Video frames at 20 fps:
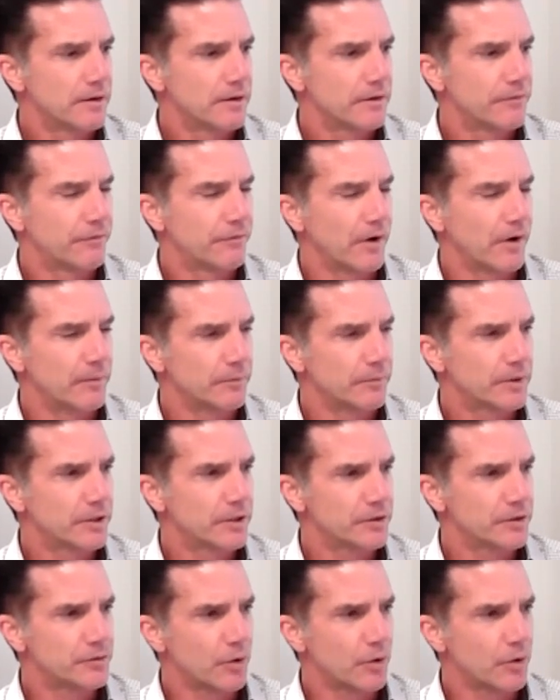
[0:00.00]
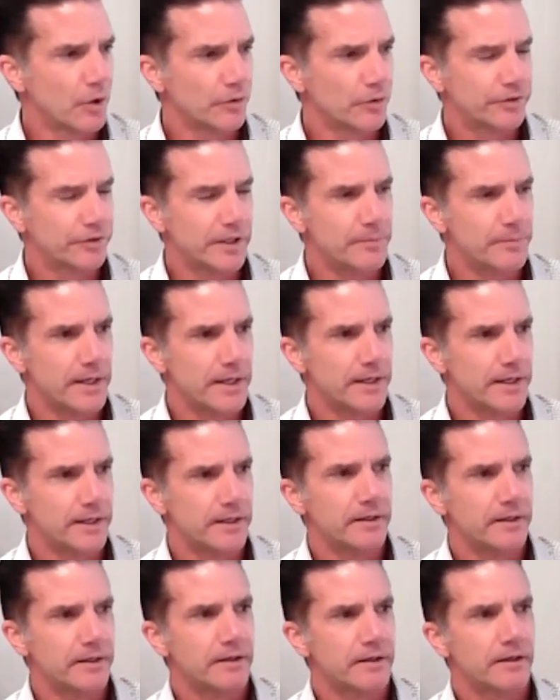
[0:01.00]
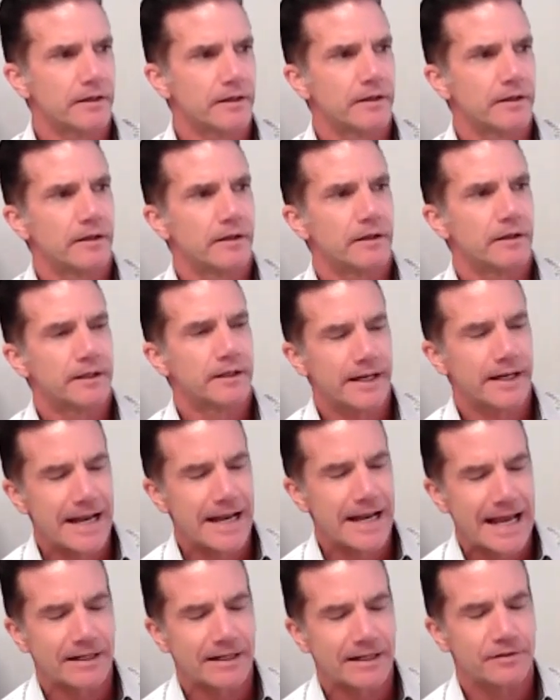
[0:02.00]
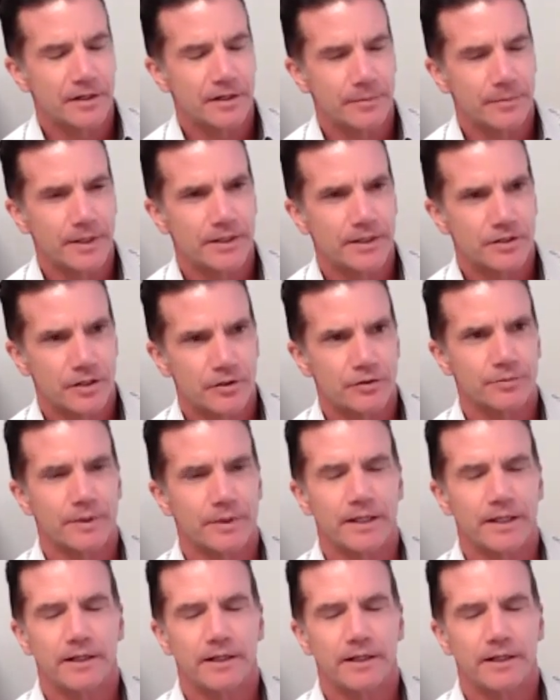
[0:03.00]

Control CV, Connect CV, excuse me.